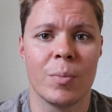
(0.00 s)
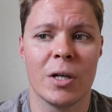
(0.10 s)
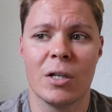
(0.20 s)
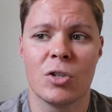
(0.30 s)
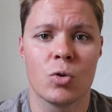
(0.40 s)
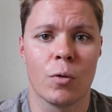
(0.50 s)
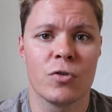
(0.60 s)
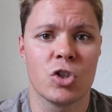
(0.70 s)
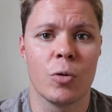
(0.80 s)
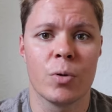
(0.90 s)
to be sort of
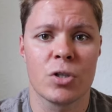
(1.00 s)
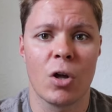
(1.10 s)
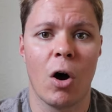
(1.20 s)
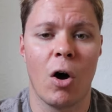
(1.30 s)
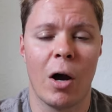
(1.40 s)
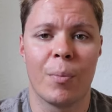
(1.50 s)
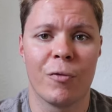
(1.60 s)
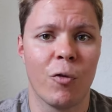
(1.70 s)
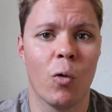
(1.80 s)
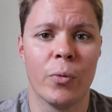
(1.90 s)
superstar high
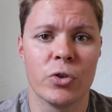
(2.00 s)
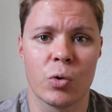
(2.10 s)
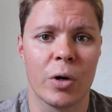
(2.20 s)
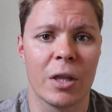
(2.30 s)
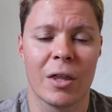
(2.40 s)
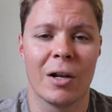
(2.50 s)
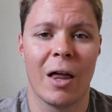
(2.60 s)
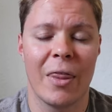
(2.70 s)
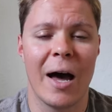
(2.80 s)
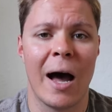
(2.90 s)
performers or anything
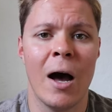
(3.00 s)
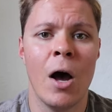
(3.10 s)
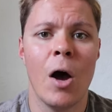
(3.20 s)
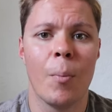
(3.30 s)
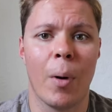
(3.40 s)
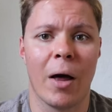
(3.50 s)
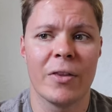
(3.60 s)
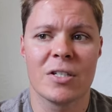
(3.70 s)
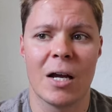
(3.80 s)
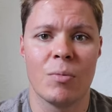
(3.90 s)
like that, but at
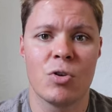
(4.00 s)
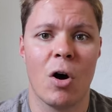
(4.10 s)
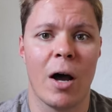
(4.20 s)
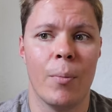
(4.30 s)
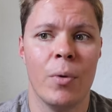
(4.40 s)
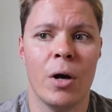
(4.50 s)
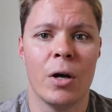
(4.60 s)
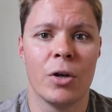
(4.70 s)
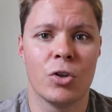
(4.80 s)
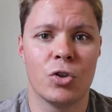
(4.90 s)
the same time,
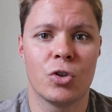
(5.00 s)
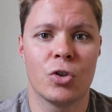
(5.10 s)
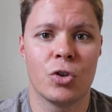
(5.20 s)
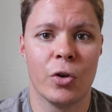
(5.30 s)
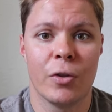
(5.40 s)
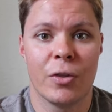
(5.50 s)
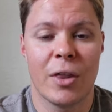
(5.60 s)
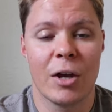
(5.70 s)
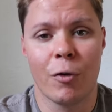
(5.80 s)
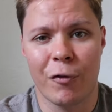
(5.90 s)

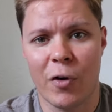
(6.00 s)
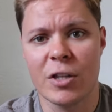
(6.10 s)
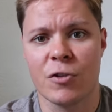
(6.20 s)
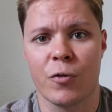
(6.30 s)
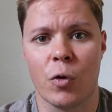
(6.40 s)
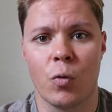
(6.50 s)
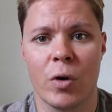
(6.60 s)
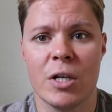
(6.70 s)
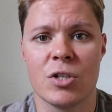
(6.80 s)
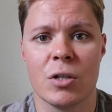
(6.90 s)
they're your friends for a
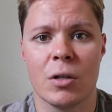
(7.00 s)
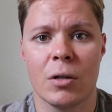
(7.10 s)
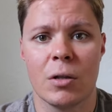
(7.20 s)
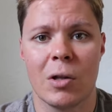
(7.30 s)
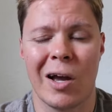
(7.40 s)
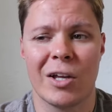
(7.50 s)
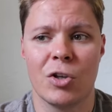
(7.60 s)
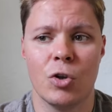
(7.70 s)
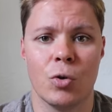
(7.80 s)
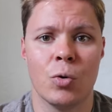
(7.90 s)
reason like
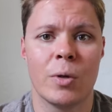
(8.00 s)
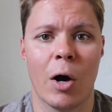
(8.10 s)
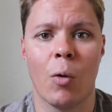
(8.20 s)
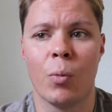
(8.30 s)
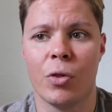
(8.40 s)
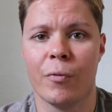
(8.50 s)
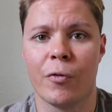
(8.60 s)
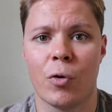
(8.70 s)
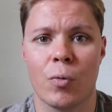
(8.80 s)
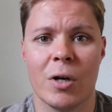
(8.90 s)
you you get on with them
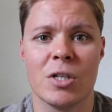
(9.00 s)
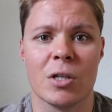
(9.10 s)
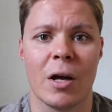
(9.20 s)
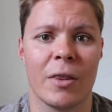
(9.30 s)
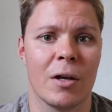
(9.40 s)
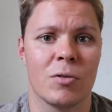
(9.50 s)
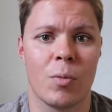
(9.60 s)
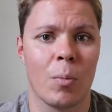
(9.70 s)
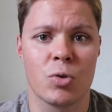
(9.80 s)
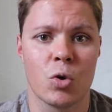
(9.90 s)
for a reason like
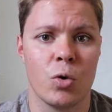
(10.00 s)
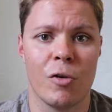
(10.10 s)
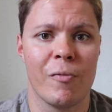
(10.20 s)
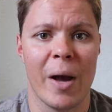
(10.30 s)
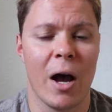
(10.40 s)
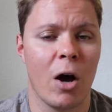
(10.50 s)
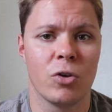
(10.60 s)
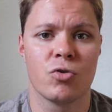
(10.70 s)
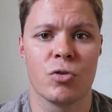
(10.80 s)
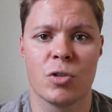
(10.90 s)
there's i'm sure you've met
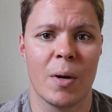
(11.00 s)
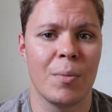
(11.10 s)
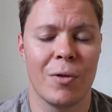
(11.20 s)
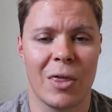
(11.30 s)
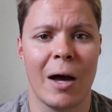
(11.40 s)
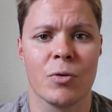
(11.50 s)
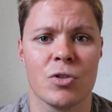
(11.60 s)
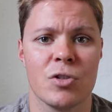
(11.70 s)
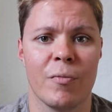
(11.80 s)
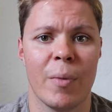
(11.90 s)
hundreds maybe
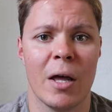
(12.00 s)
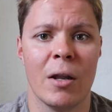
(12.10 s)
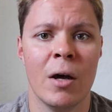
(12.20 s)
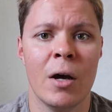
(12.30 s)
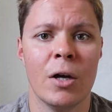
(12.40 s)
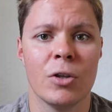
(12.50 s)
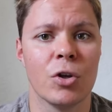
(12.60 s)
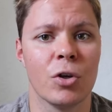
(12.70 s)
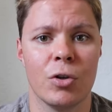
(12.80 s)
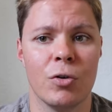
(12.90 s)
thousands of men
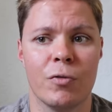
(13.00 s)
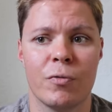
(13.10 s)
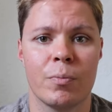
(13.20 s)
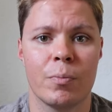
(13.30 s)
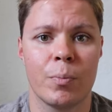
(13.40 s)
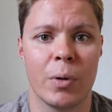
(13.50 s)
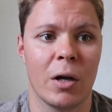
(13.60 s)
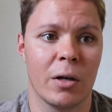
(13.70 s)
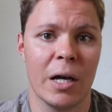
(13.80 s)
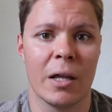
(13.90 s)
that you've been
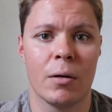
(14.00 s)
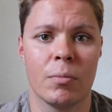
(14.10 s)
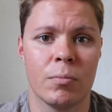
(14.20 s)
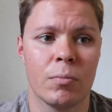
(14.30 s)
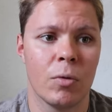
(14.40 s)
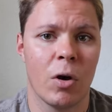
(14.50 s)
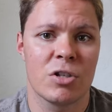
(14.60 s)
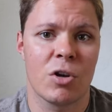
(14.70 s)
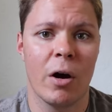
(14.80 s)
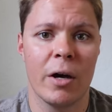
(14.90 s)
like, yeah, they're
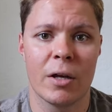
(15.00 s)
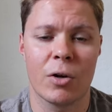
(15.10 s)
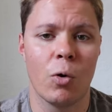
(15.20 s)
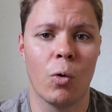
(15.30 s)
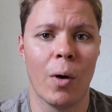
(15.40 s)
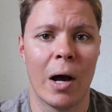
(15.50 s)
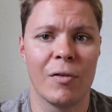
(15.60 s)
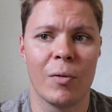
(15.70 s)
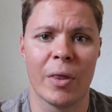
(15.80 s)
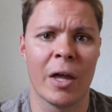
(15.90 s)
nice guy, they're cool,
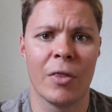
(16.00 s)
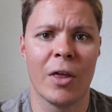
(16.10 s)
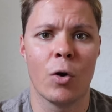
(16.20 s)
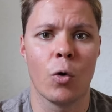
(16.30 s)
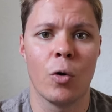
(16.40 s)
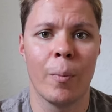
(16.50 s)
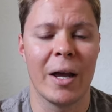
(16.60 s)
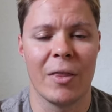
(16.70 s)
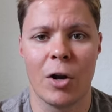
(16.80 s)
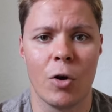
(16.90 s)
whatever, but they're, they're not your
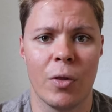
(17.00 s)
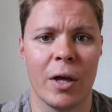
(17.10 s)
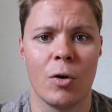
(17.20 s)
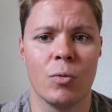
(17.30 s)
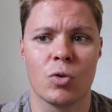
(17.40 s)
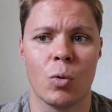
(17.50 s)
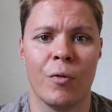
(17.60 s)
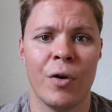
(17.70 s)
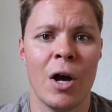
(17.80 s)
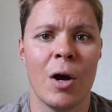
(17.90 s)
mate. They don't, they don't sort
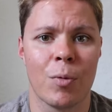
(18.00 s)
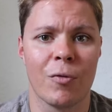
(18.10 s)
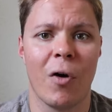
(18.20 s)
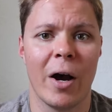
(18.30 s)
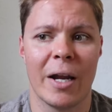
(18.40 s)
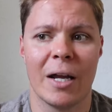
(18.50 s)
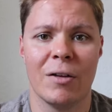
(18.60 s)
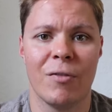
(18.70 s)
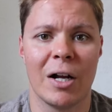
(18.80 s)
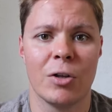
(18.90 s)
of provide
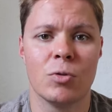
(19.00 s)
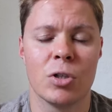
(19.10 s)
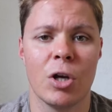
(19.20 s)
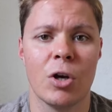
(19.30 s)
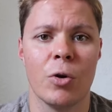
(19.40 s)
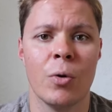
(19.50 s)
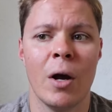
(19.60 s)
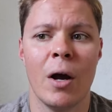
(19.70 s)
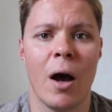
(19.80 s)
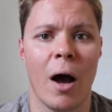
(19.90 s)
any value to you.
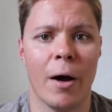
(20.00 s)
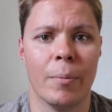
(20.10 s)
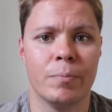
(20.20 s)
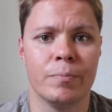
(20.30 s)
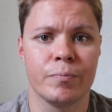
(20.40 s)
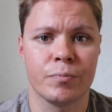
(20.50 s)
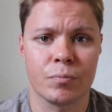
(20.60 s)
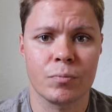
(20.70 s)
Um,